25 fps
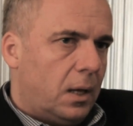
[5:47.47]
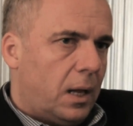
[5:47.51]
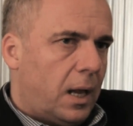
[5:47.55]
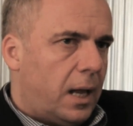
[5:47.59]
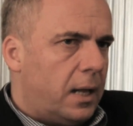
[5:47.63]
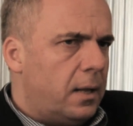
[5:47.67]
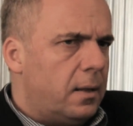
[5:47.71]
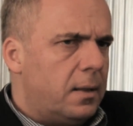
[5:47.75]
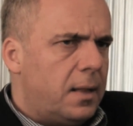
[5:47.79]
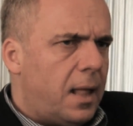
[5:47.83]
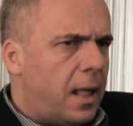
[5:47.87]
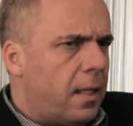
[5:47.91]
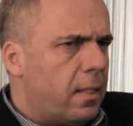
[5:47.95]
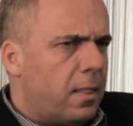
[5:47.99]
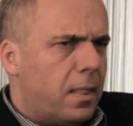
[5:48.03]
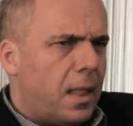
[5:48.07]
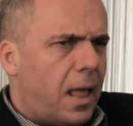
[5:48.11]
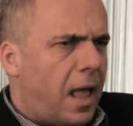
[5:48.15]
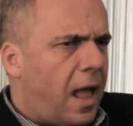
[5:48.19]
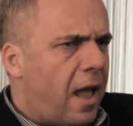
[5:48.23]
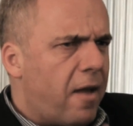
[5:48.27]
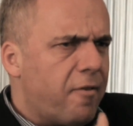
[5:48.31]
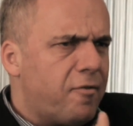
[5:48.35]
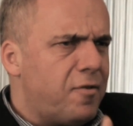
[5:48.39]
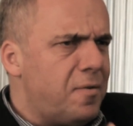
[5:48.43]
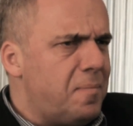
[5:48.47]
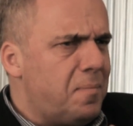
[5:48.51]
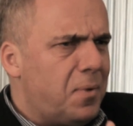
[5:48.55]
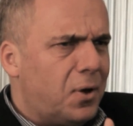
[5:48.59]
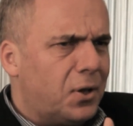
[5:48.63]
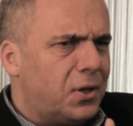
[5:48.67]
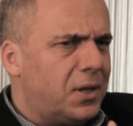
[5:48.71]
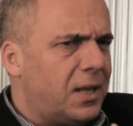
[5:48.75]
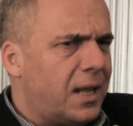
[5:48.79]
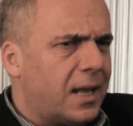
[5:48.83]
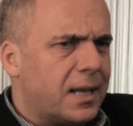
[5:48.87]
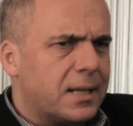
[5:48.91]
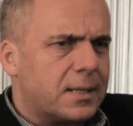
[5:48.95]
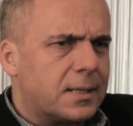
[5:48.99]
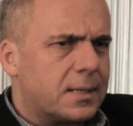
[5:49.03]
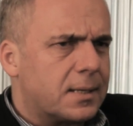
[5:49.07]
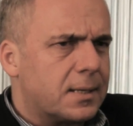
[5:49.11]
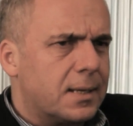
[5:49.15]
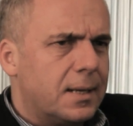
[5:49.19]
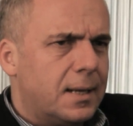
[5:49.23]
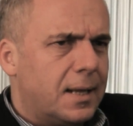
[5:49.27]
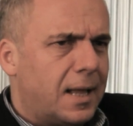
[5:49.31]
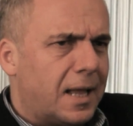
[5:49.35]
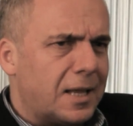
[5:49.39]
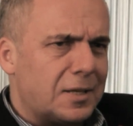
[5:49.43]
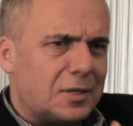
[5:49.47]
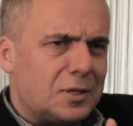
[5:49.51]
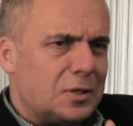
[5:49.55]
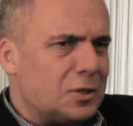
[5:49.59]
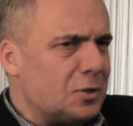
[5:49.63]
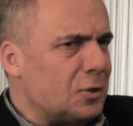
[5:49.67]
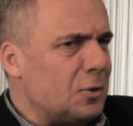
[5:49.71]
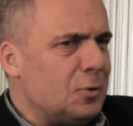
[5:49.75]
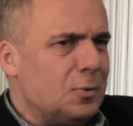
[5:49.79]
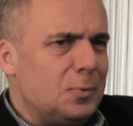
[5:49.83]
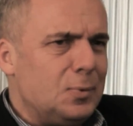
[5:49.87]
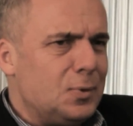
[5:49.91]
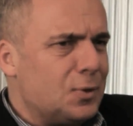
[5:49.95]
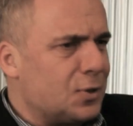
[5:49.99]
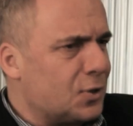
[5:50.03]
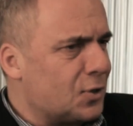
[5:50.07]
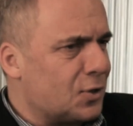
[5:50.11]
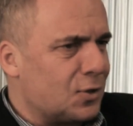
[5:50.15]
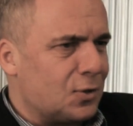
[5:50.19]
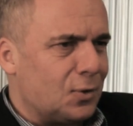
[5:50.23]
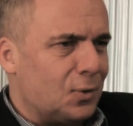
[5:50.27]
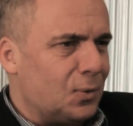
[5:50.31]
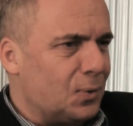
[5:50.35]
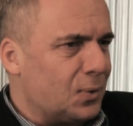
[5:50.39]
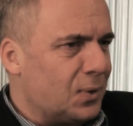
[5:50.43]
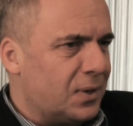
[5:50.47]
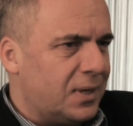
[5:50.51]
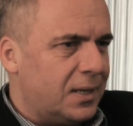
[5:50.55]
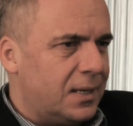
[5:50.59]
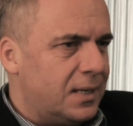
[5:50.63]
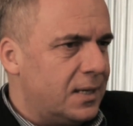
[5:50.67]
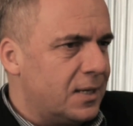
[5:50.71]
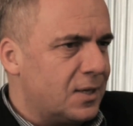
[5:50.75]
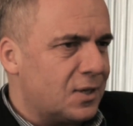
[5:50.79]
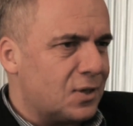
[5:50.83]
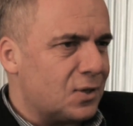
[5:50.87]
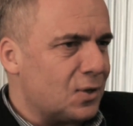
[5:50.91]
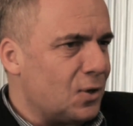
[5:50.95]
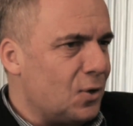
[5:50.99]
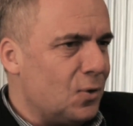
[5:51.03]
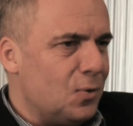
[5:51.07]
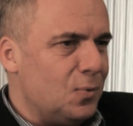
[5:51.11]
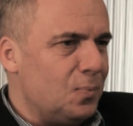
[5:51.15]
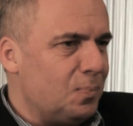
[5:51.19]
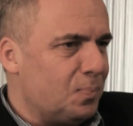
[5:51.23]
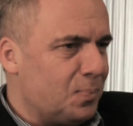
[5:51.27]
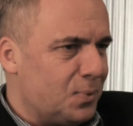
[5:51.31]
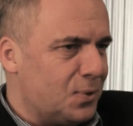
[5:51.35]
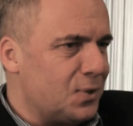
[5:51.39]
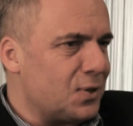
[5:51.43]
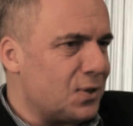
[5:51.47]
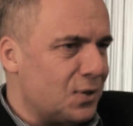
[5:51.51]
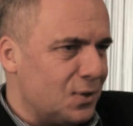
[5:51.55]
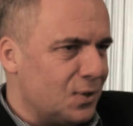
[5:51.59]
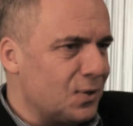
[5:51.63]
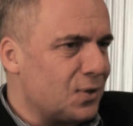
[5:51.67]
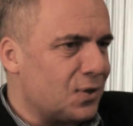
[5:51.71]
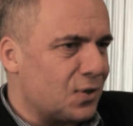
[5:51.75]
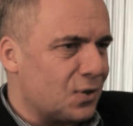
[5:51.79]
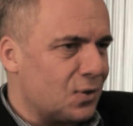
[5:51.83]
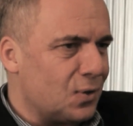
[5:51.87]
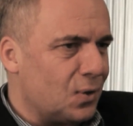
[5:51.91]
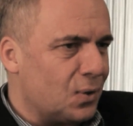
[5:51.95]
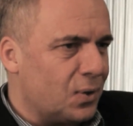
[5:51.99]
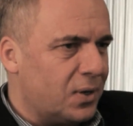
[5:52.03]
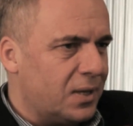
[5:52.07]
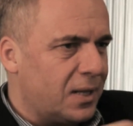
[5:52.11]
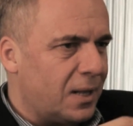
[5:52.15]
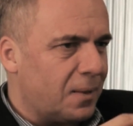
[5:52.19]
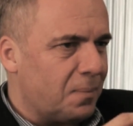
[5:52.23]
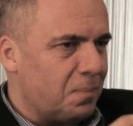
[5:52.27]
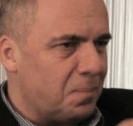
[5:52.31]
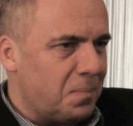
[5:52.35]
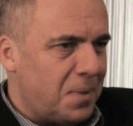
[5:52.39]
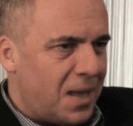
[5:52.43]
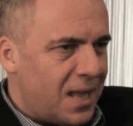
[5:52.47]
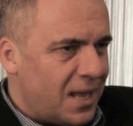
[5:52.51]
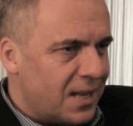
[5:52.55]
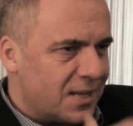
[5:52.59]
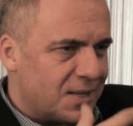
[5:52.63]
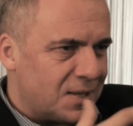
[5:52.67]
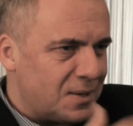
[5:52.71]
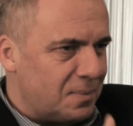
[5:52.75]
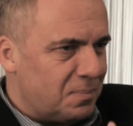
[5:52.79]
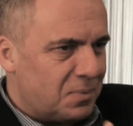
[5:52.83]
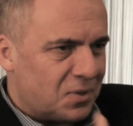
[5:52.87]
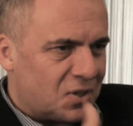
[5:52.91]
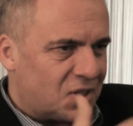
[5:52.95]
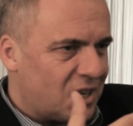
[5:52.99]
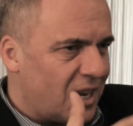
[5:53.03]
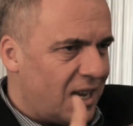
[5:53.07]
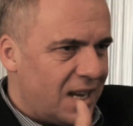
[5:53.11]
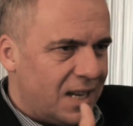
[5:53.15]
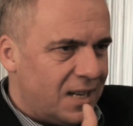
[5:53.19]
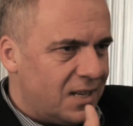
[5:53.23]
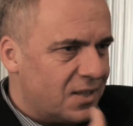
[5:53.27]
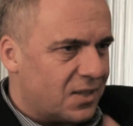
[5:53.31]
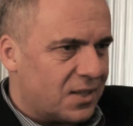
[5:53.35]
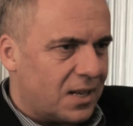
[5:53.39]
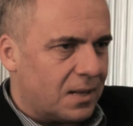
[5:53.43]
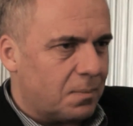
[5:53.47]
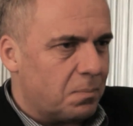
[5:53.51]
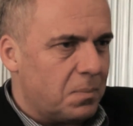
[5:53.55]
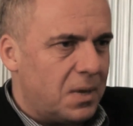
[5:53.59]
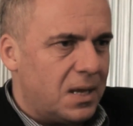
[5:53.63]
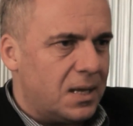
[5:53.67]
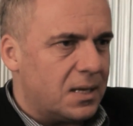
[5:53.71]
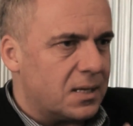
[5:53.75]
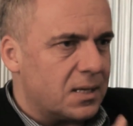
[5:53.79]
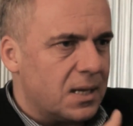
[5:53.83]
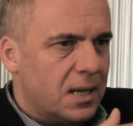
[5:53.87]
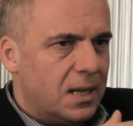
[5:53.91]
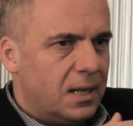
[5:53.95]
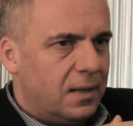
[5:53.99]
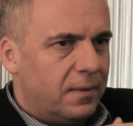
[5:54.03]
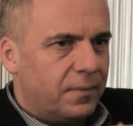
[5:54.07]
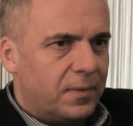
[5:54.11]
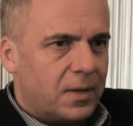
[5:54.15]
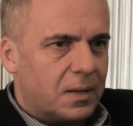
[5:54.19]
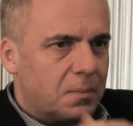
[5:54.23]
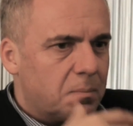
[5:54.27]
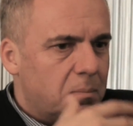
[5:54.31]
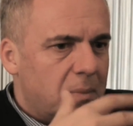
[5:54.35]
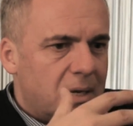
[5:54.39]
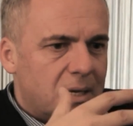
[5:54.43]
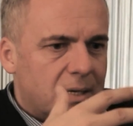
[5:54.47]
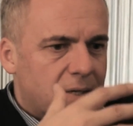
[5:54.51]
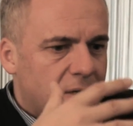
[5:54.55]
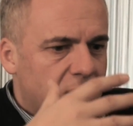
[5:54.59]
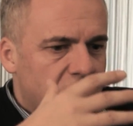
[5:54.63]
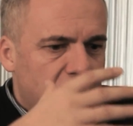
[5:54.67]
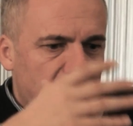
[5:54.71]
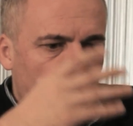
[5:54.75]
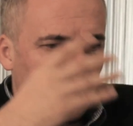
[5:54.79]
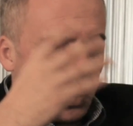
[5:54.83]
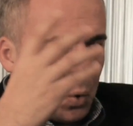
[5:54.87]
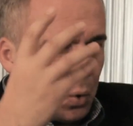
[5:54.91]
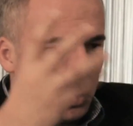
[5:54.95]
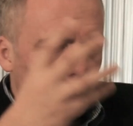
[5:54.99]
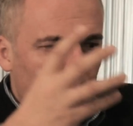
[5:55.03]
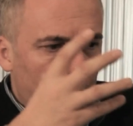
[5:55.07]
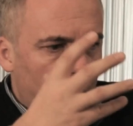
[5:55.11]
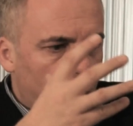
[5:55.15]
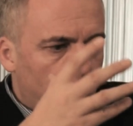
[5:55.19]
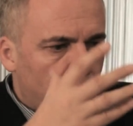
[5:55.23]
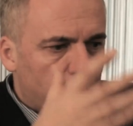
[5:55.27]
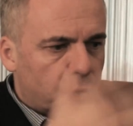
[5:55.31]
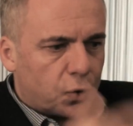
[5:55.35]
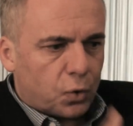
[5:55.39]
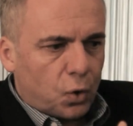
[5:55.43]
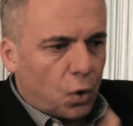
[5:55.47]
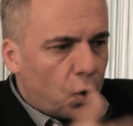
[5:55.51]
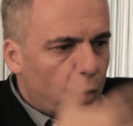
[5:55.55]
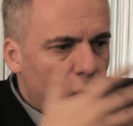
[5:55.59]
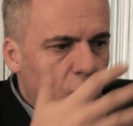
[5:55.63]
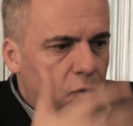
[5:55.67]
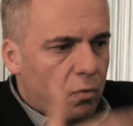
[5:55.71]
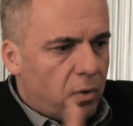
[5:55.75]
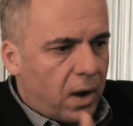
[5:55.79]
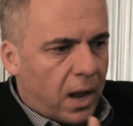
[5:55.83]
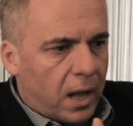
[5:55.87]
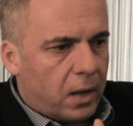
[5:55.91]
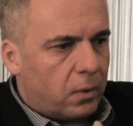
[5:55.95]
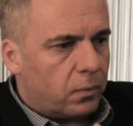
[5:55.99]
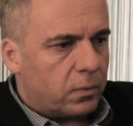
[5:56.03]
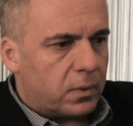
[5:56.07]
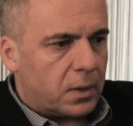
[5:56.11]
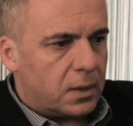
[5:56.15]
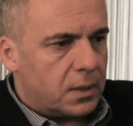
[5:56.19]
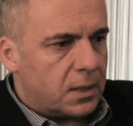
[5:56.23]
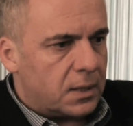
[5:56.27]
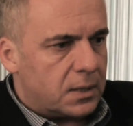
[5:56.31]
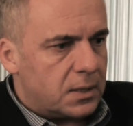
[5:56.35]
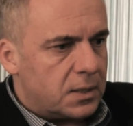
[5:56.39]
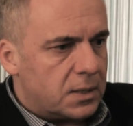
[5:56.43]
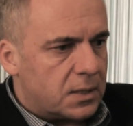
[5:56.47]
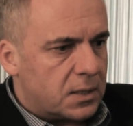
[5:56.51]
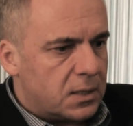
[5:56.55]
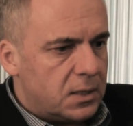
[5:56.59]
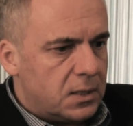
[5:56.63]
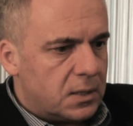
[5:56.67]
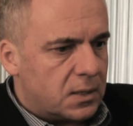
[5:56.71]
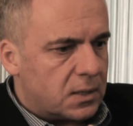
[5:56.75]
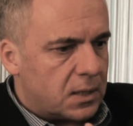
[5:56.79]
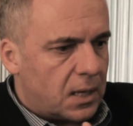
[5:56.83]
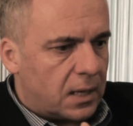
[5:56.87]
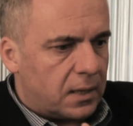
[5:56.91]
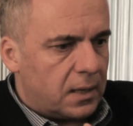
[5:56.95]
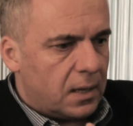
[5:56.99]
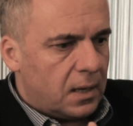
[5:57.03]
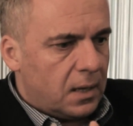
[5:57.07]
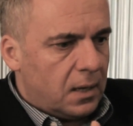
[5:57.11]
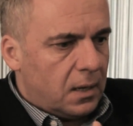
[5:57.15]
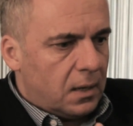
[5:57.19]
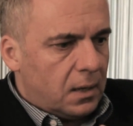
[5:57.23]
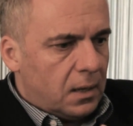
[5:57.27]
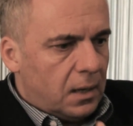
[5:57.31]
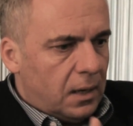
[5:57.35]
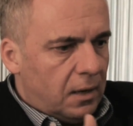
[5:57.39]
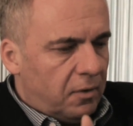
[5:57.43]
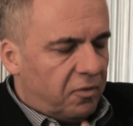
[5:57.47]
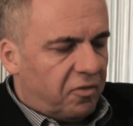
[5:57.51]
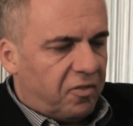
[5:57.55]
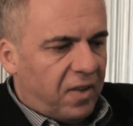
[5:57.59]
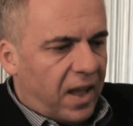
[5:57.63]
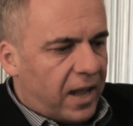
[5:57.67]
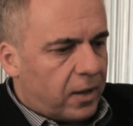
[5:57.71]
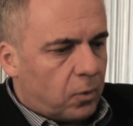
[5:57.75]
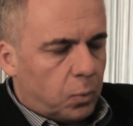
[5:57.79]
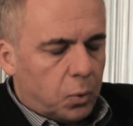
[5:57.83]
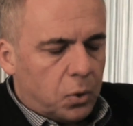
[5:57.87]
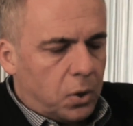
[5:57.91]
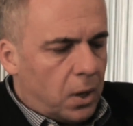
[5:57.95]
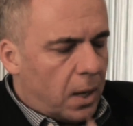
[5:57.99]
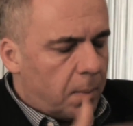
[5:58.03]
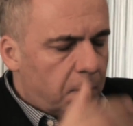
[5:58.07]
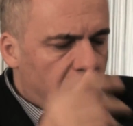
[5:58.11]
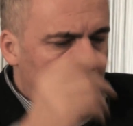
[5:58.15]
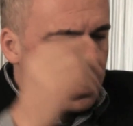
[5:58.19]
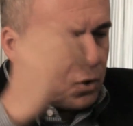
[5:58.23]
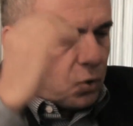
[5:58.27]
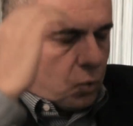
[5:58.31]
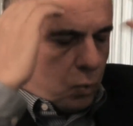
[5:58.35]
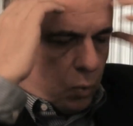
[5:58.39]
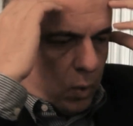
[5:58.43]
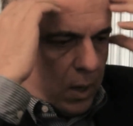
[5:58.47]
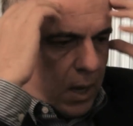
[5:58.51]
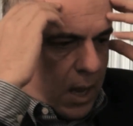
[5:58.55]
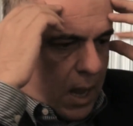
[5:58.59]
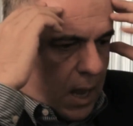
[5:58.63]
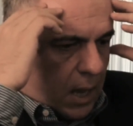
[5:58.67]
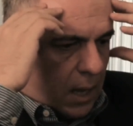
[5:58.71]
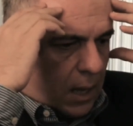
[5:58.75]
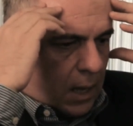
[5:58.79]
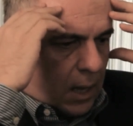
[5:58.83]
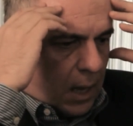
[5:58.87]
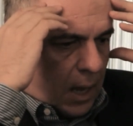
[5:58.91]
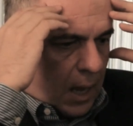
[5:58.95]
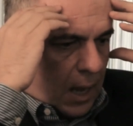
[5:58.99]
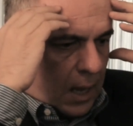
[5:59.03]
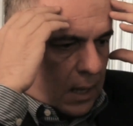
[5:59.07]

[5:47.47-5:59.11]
And then everybody has his own story, his own personal story that makes him change, that makes this whole world turn around, and that he sees that, in fact, what am I doing?